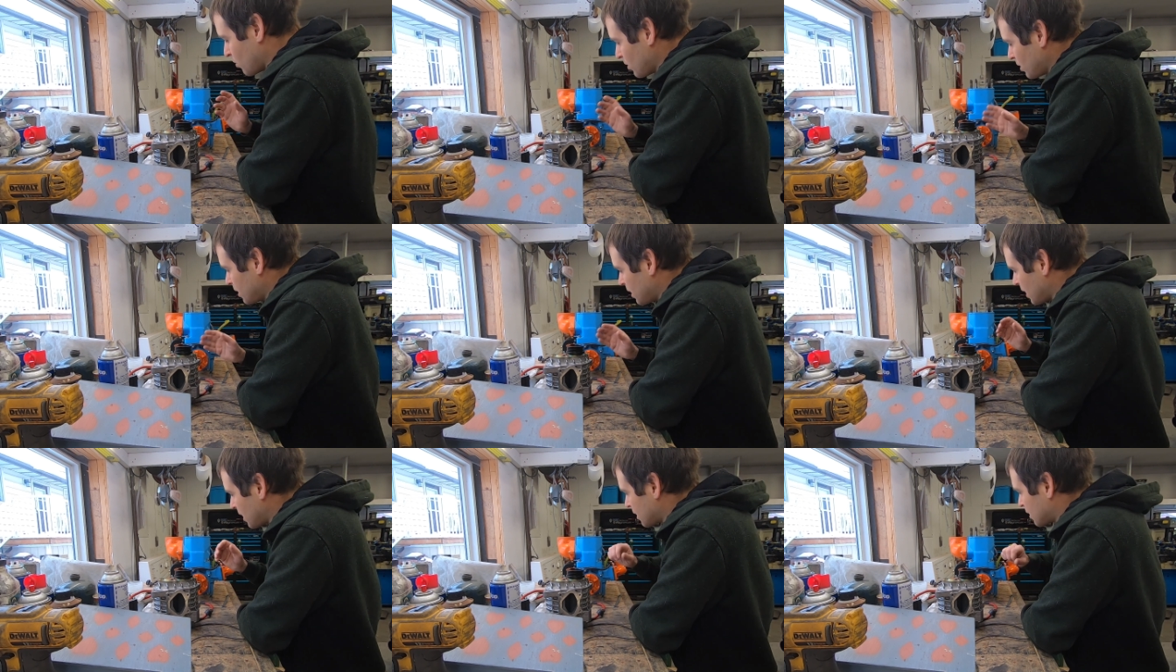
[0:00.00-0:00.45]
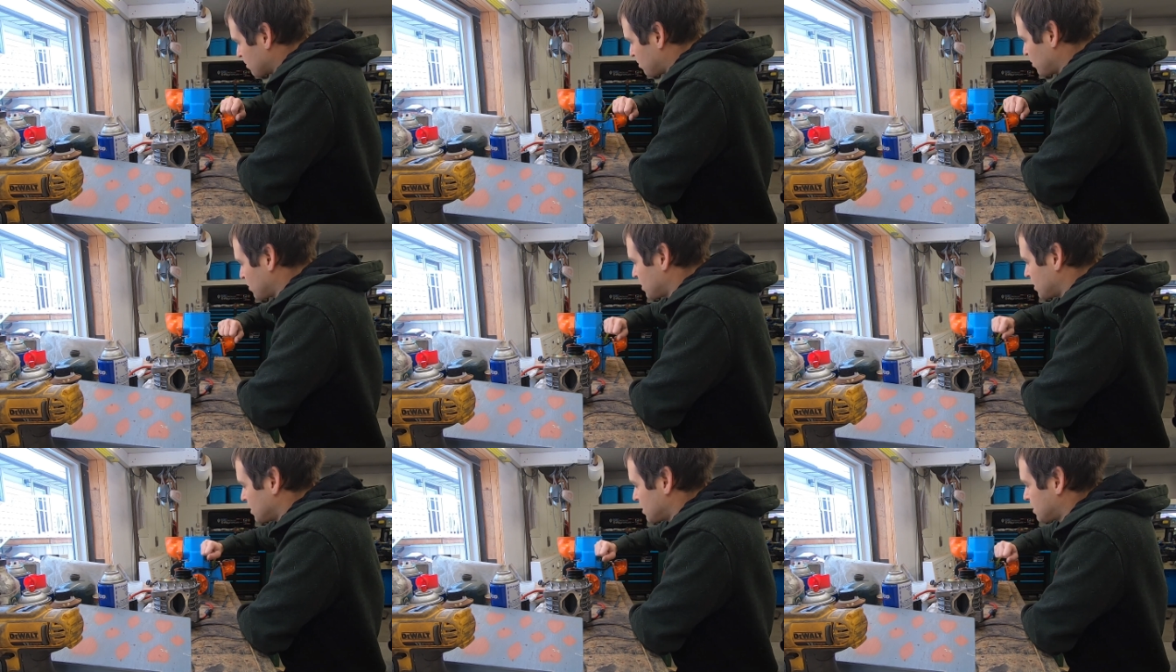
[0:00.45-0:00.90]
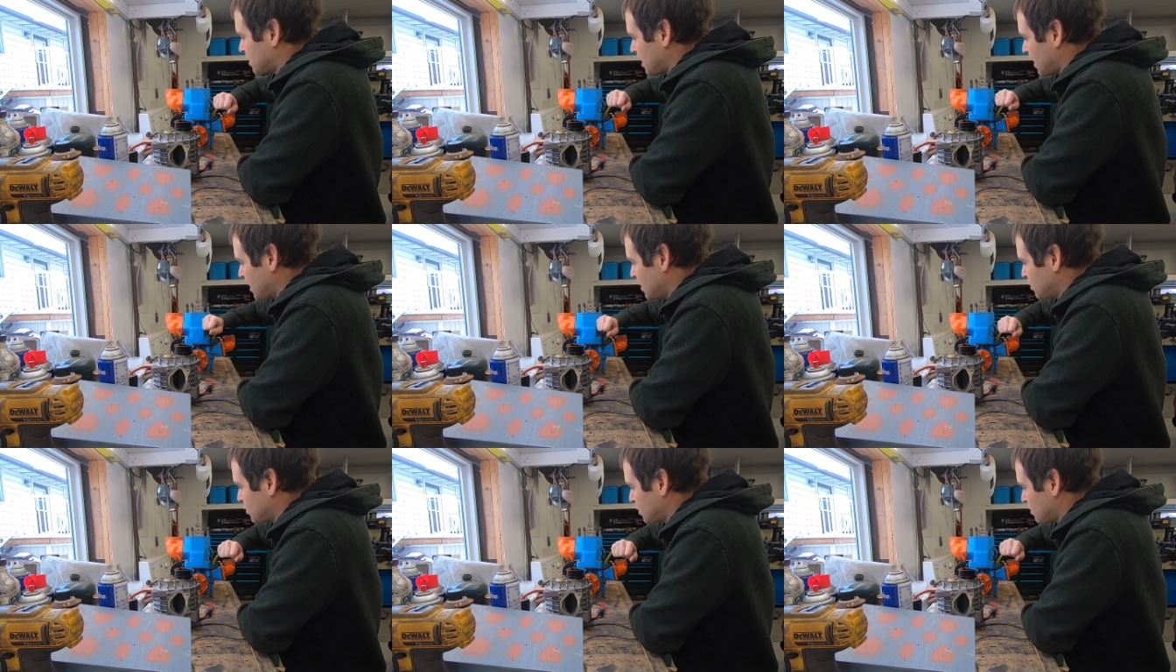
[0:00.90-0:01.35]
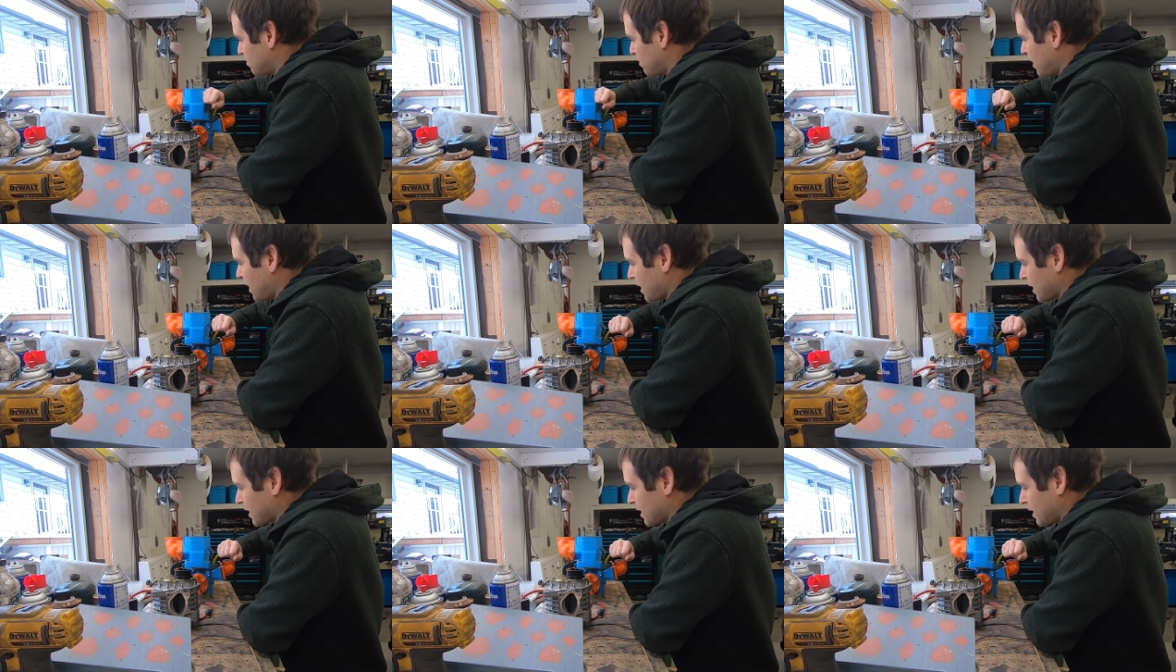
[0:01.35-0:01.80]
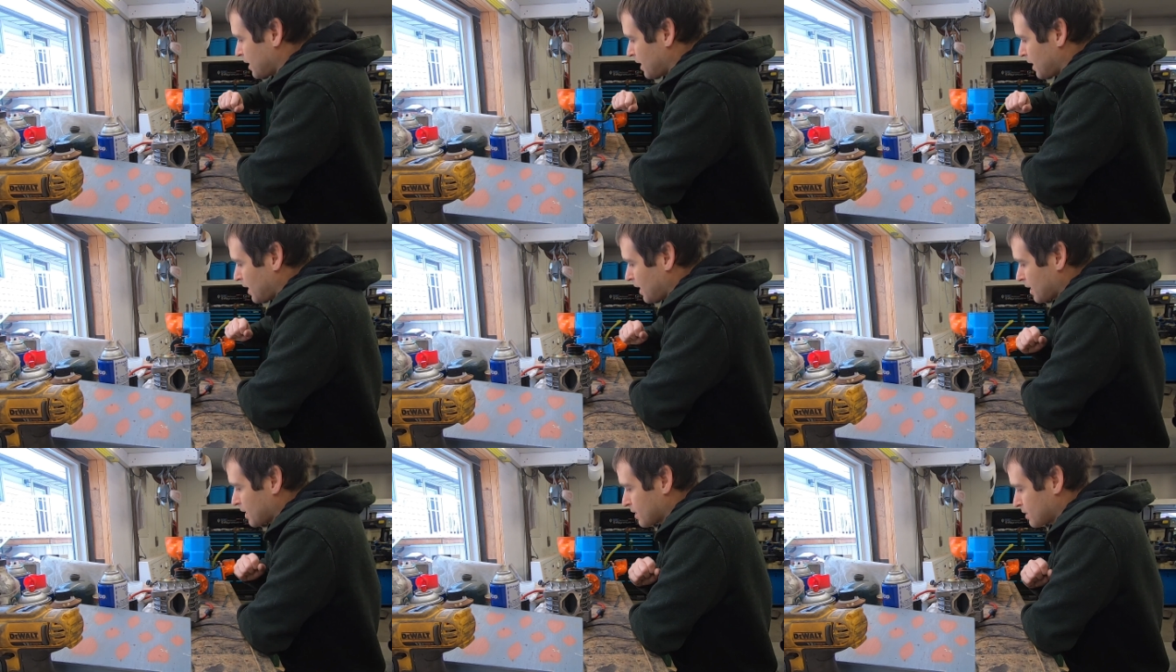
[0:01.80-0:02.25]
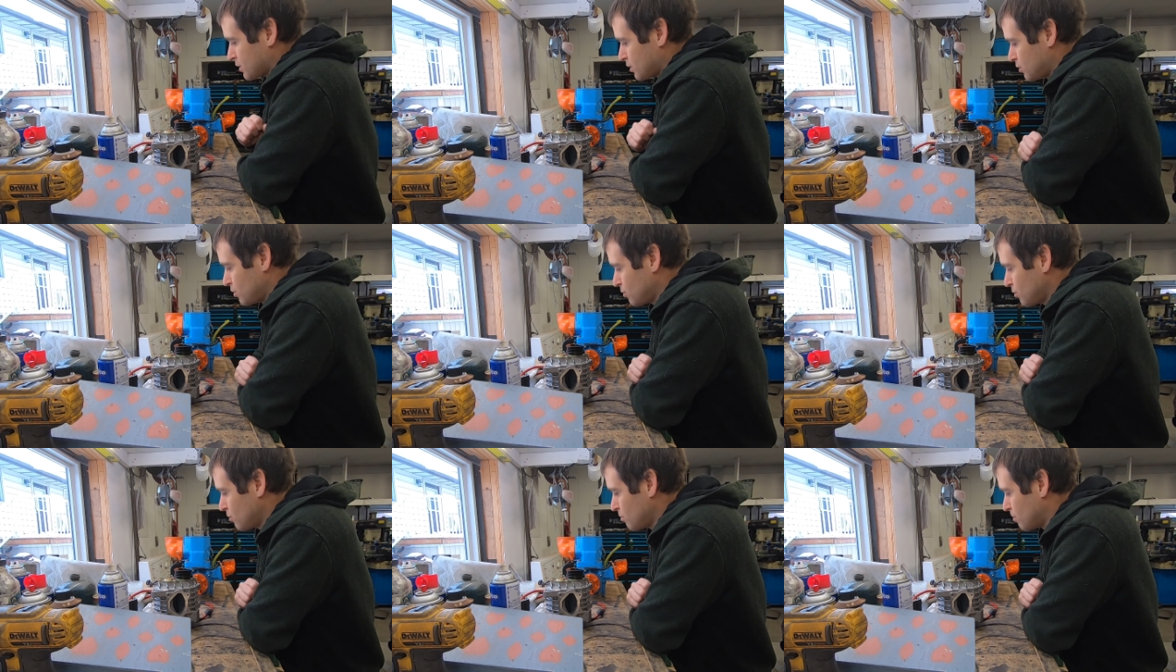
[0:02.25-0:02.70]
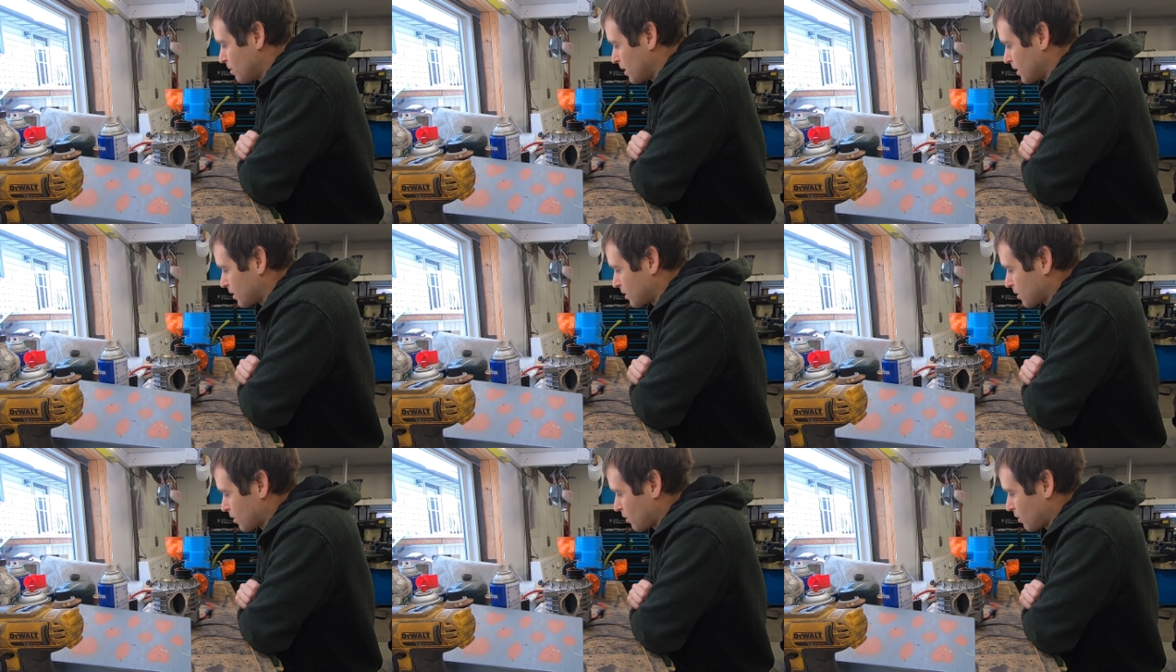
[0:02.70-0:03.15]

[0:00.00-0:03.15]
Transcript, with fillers: would like to put this engine back in an X2, but